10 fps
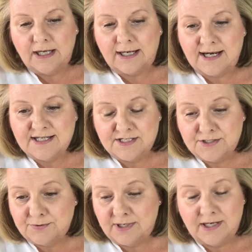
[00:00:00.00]
And I didn't
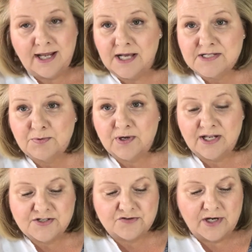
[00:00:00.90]
do any housework
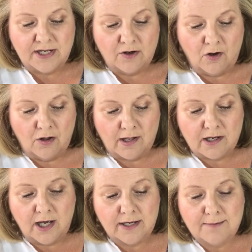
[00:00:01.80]
yesterday at all. I
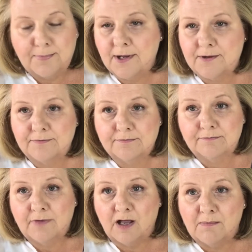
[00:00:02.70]
caught up on
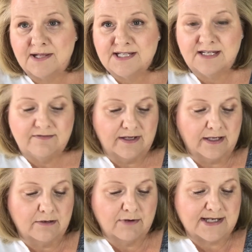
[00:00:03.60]
all my
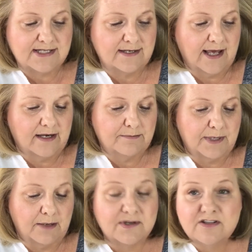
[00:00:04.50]
TV, Grey's
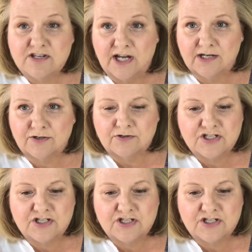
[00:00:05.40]
Anatomy. I went to the doctor.